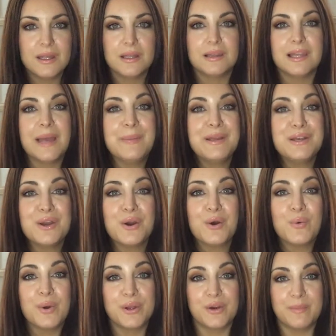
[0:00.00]
Let me know
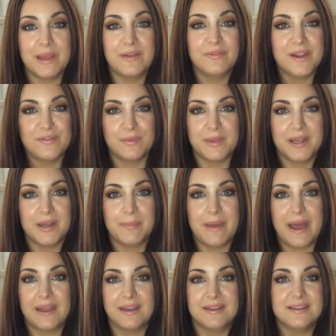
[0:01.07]
what your favorite makeup
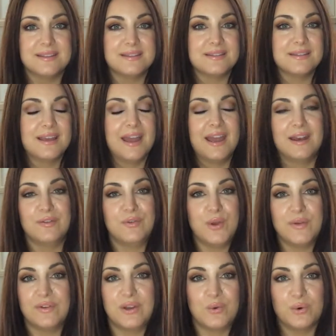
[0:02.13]
bag is, and if you have
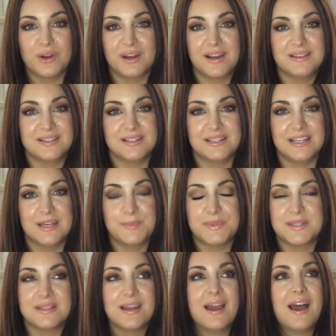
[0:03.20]
any organizing
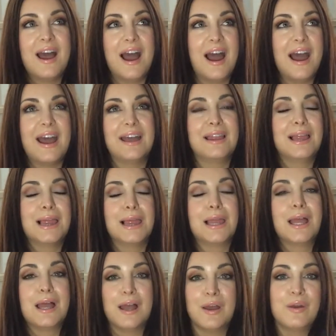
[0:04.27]
tips. I
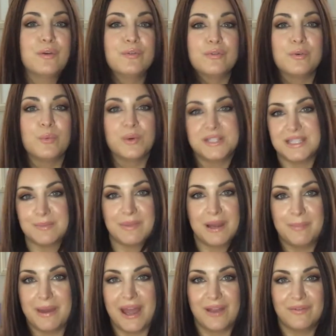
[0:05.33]
love what's in my
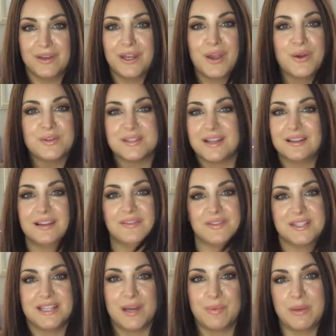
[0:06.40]
bag videos, and I love to
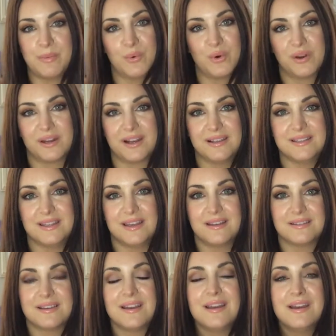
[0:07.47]
see how people organize things.
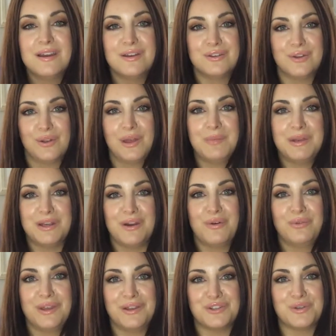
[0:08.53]
So let me know.
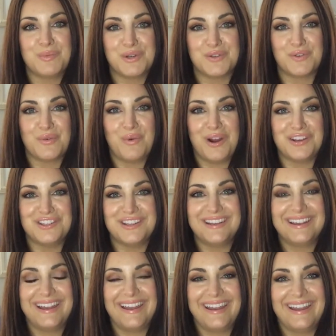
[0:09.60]
Thanks so much for watching,
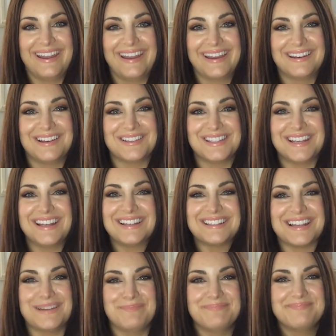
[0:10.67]
and I'll see you next time.